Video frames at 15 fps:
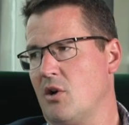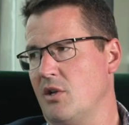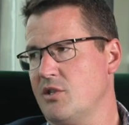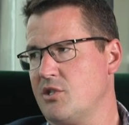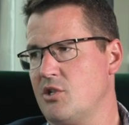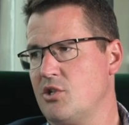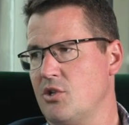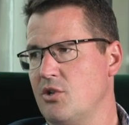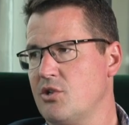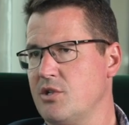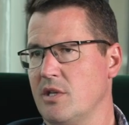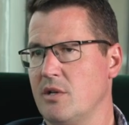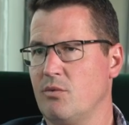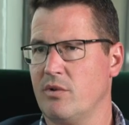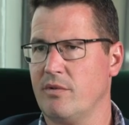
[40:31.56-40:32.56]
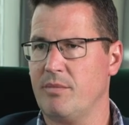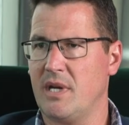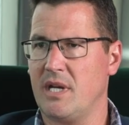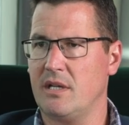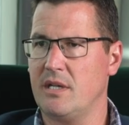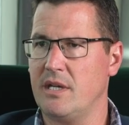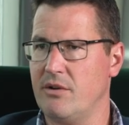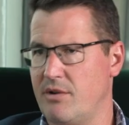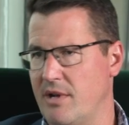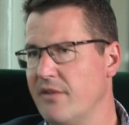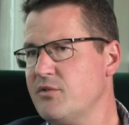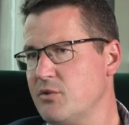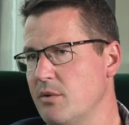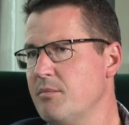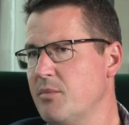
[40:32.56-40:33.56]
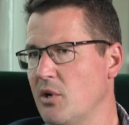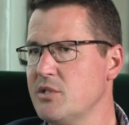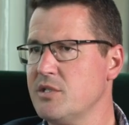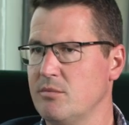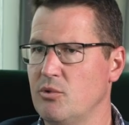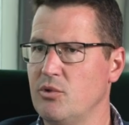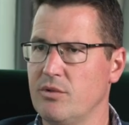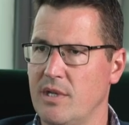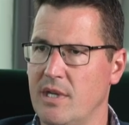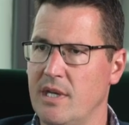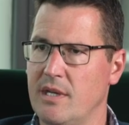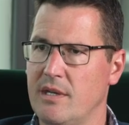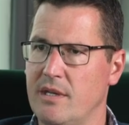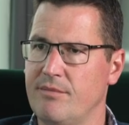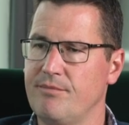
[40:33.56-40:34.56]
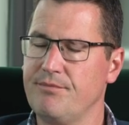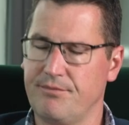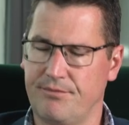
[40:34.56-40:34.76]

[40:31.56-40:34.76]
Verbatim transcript: constitutionally it would have been near enough to impossible. Yeah, okay.